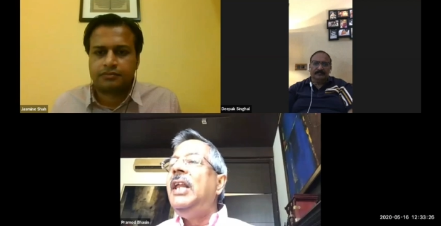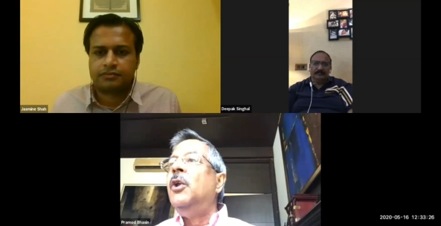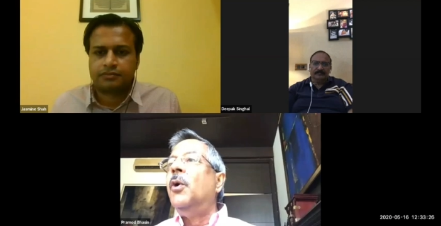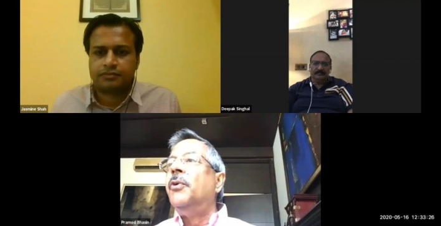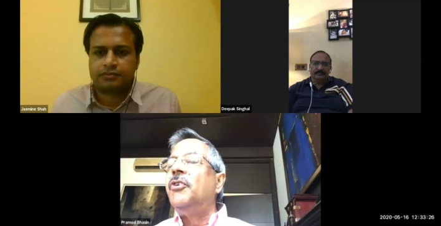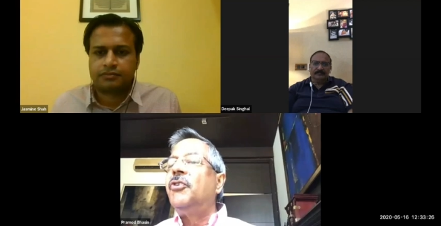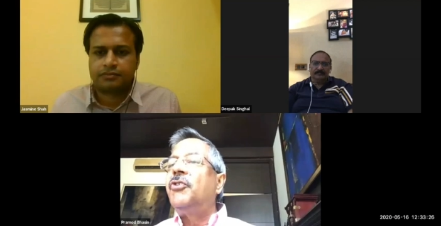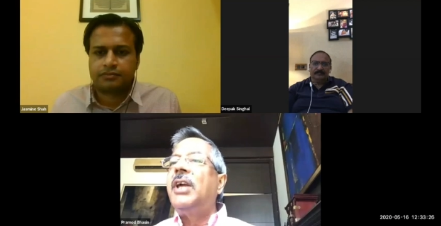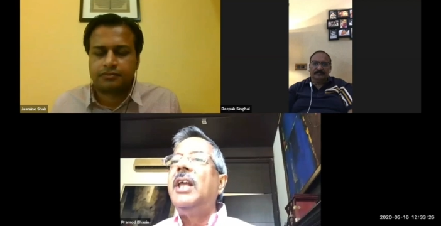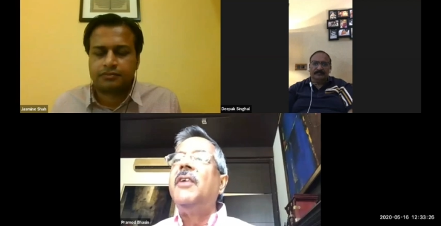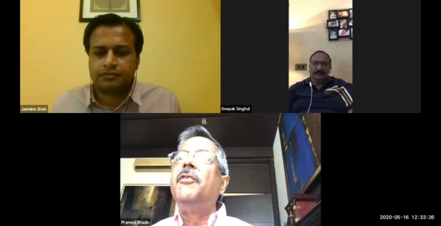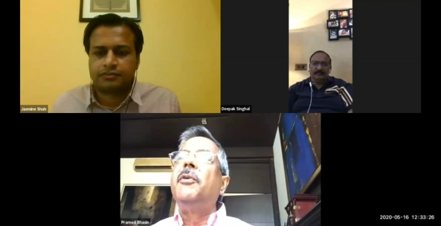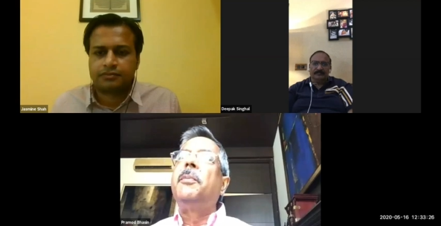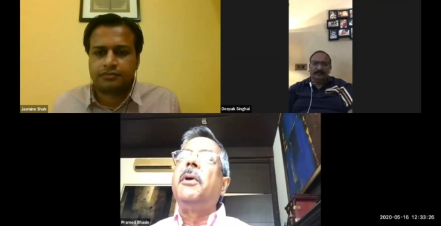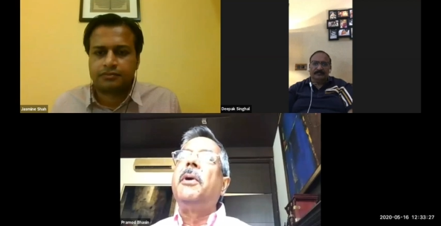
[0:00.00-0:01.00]
Speaker 1: know the scale
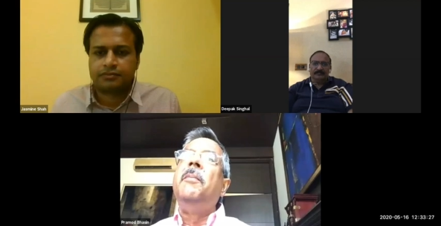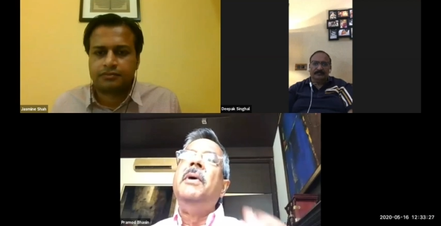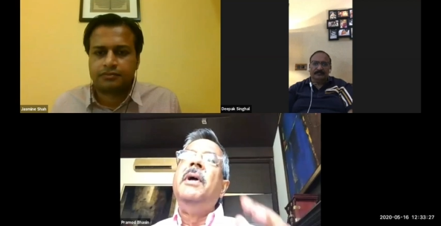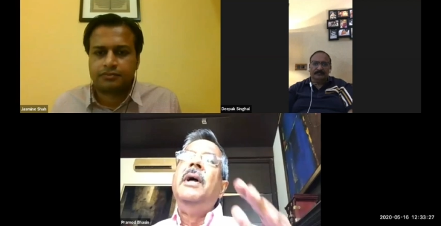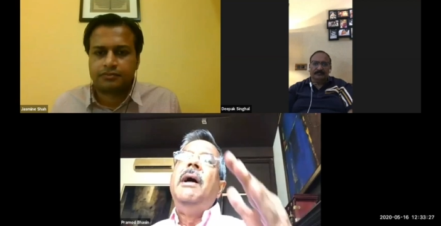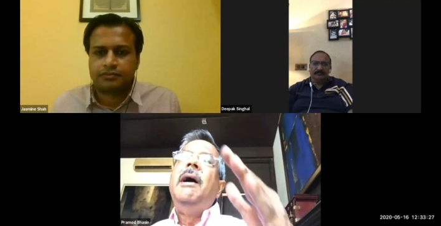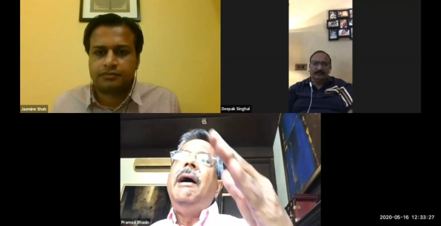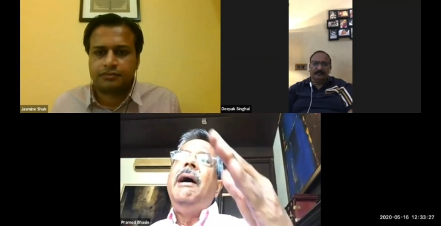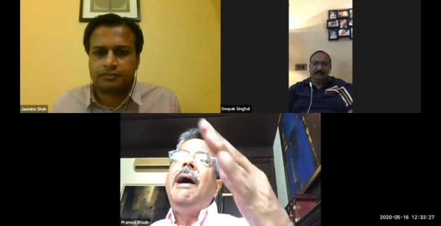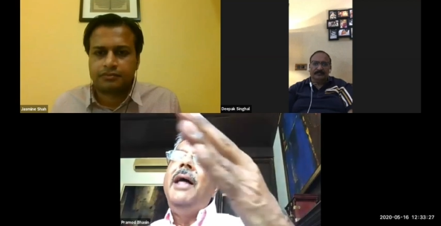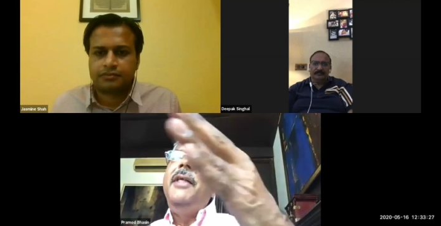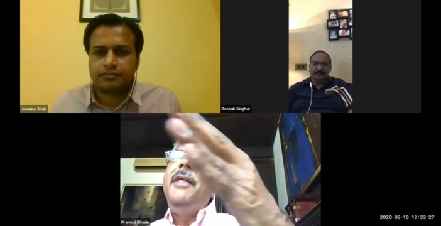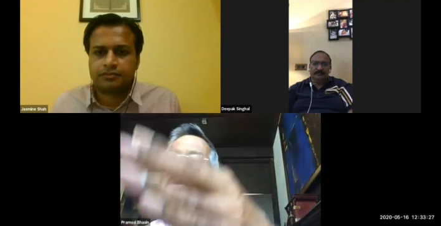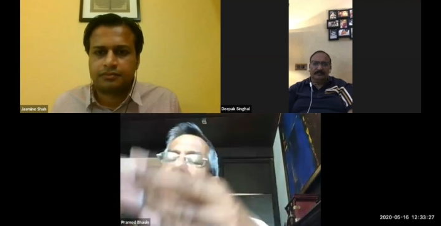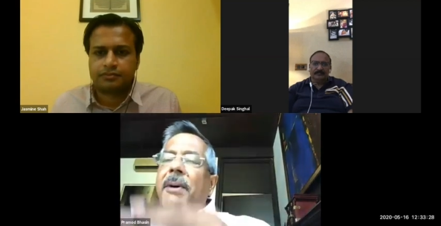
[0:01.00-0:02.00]
of the problem?
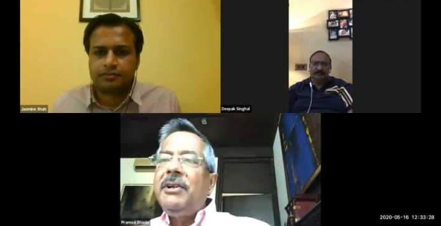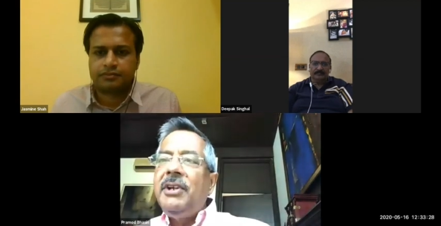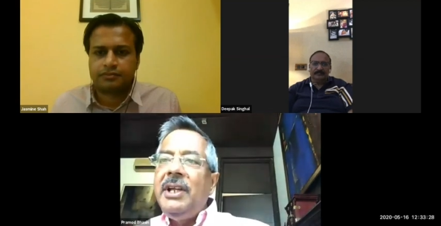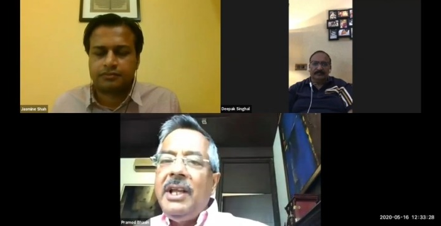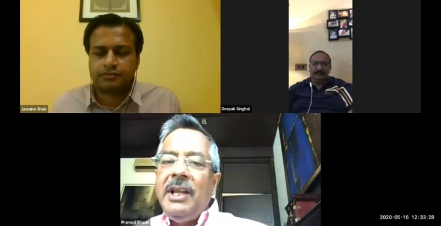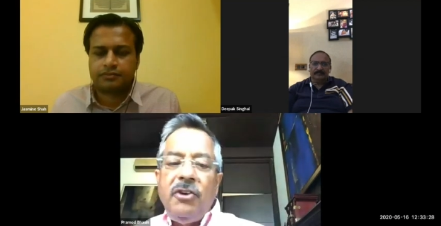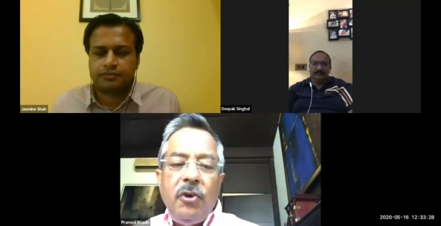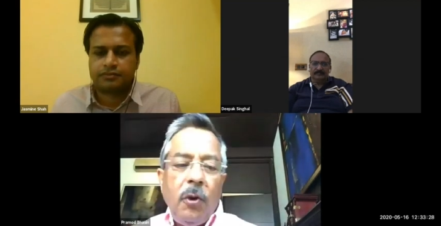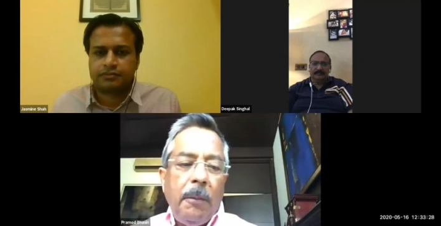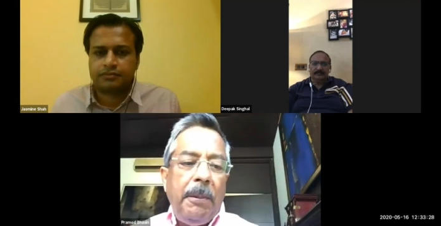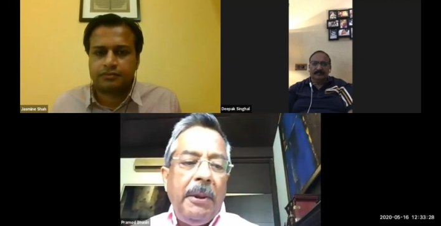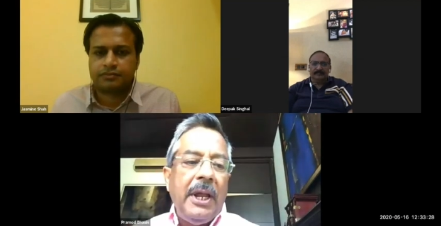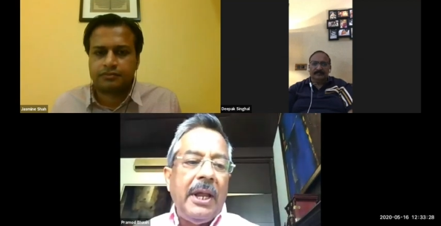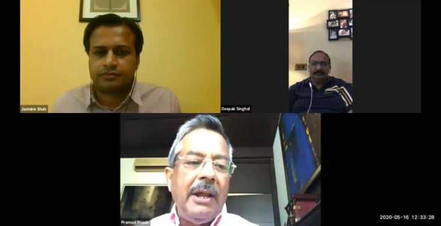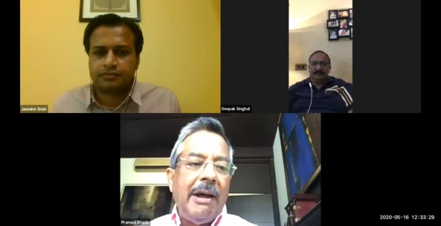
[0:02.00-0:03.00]
And Deepakji, in
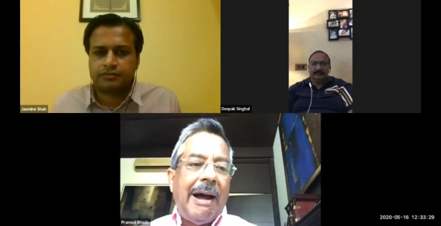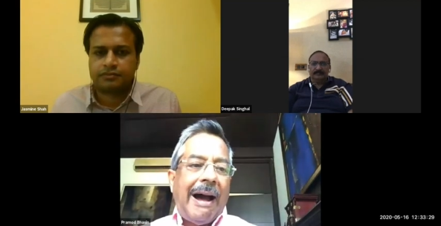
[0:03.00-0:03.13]
UP,